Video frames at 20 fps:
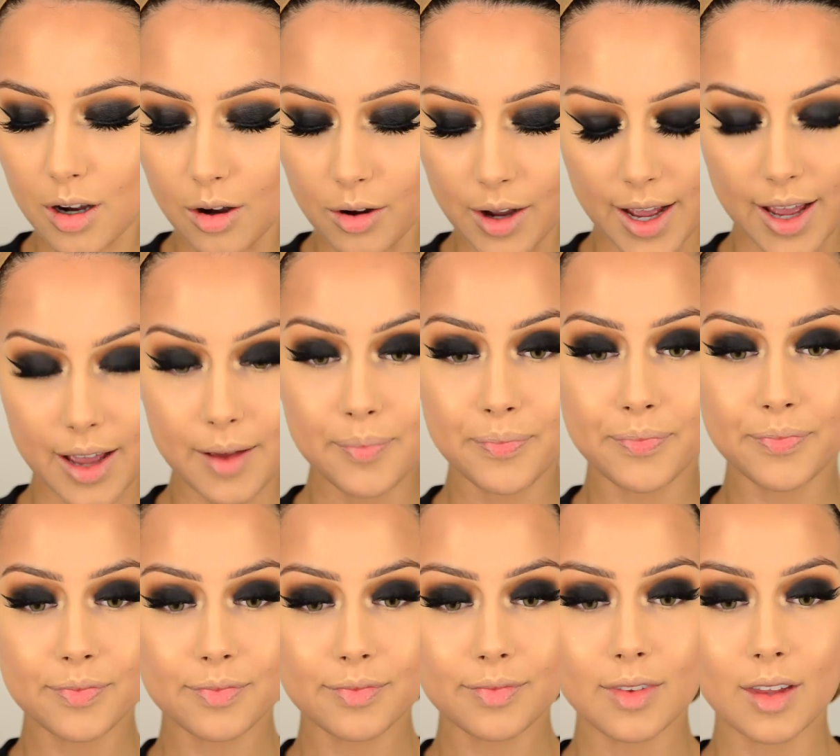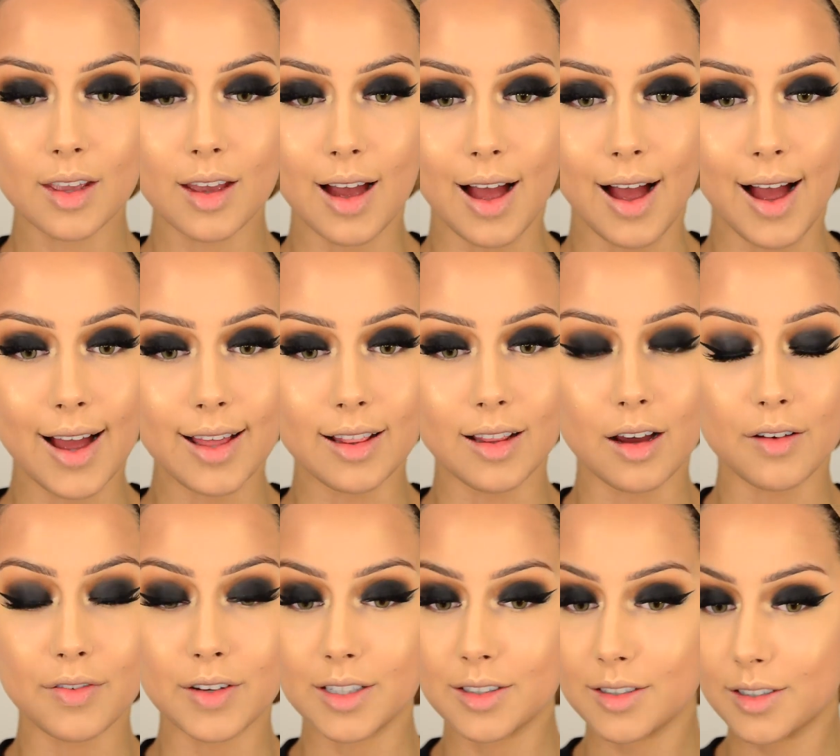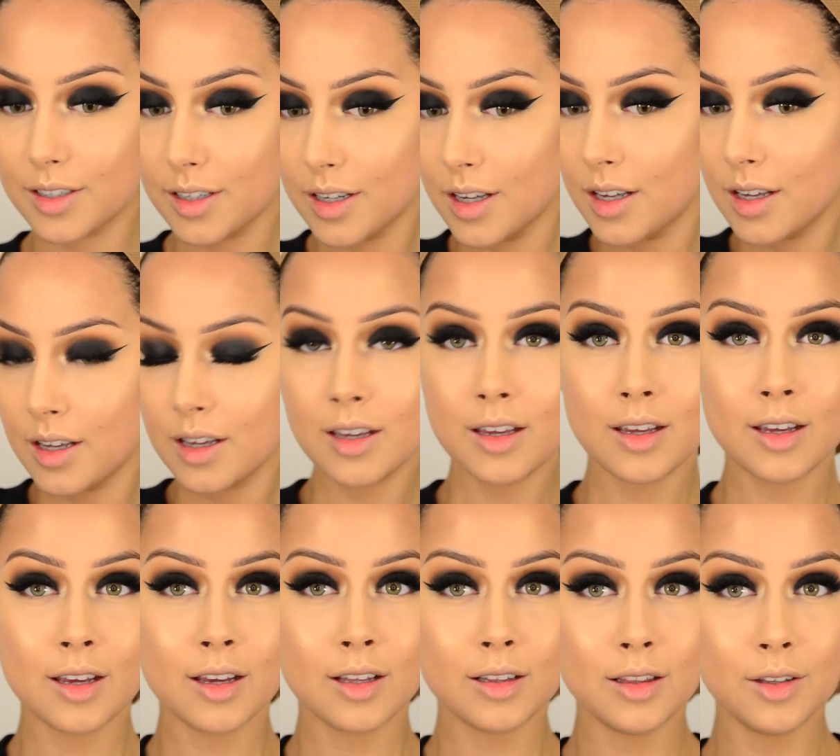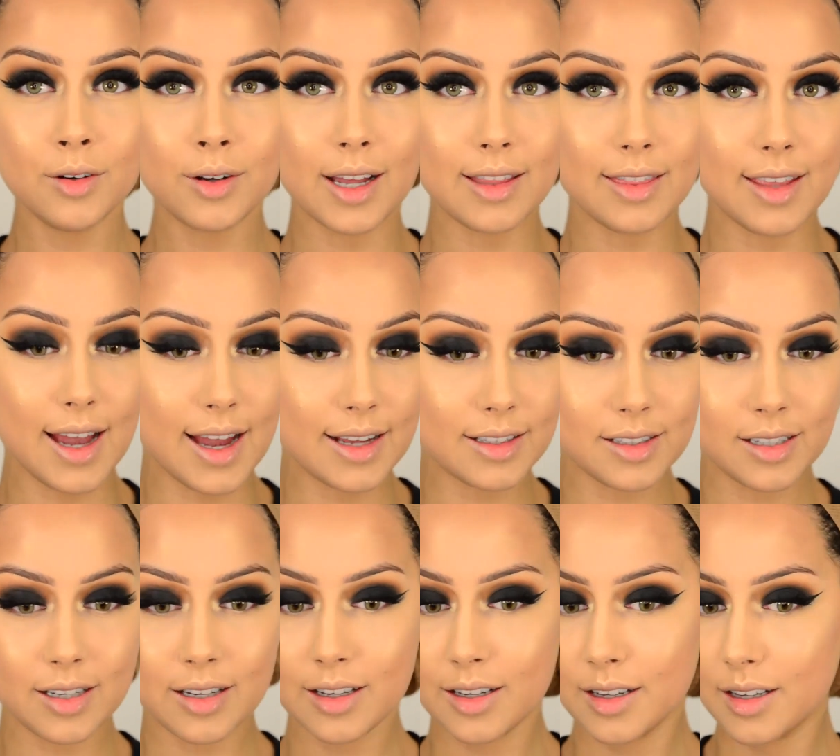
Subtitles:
Okay, I love it. Look at that.